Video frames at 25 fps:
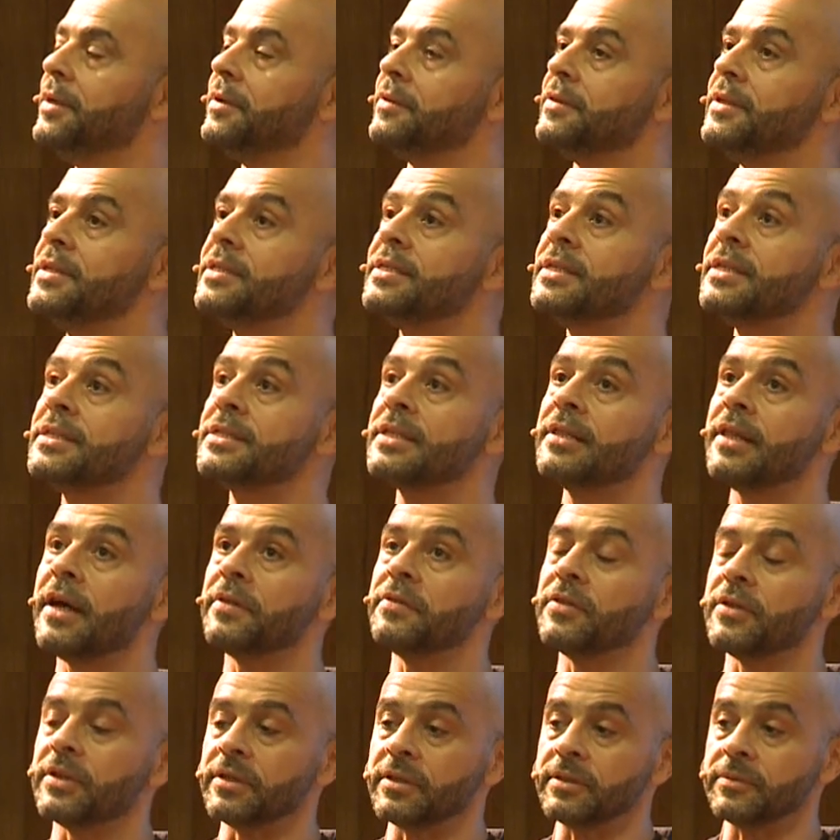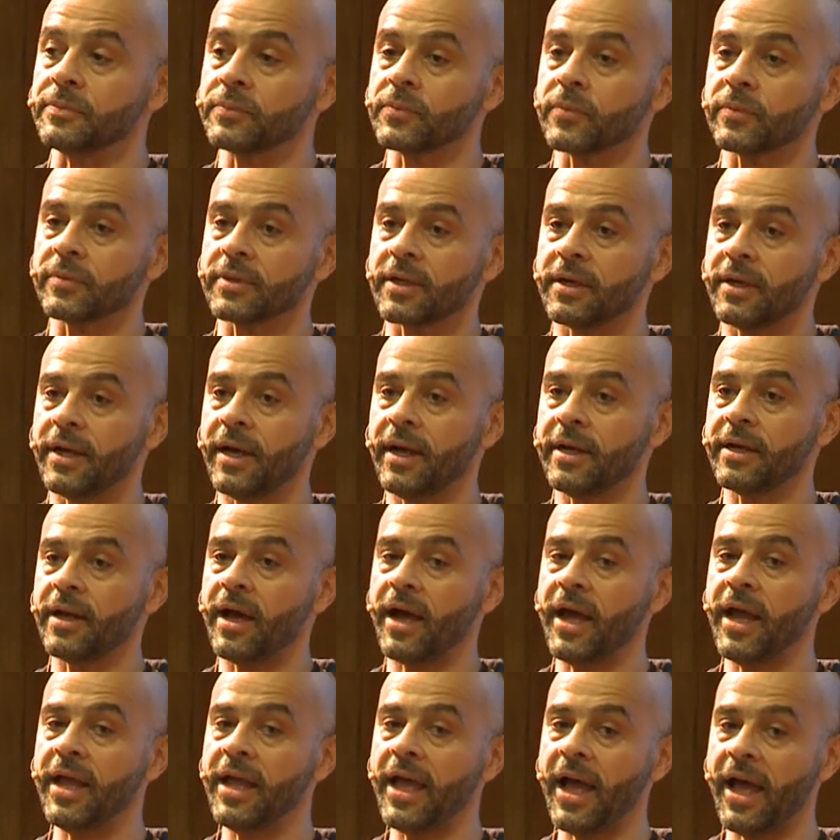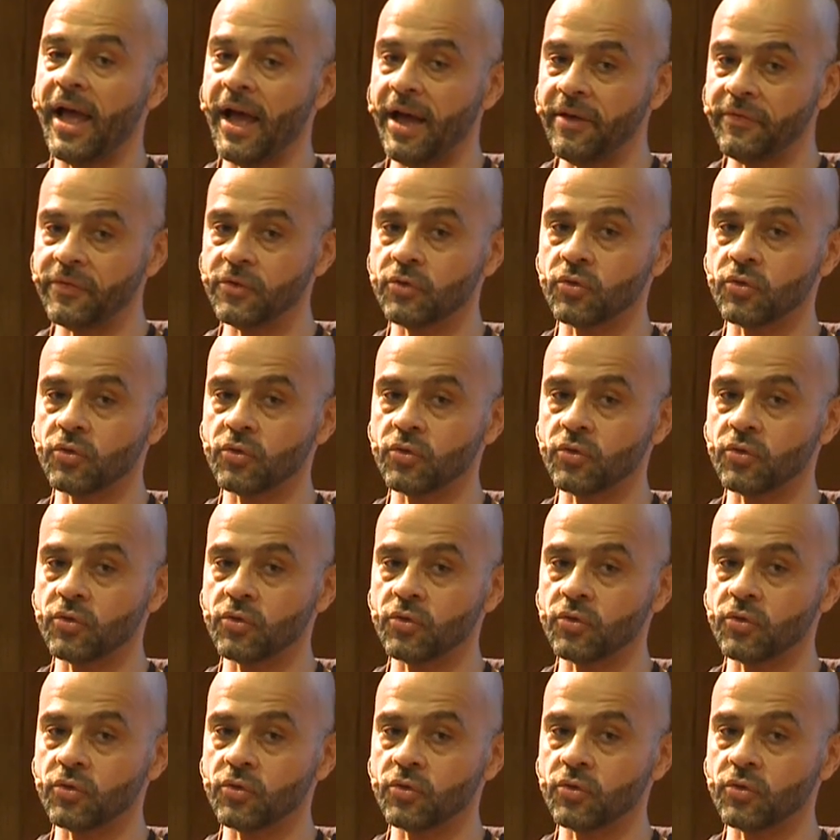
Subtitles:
This is London, and I have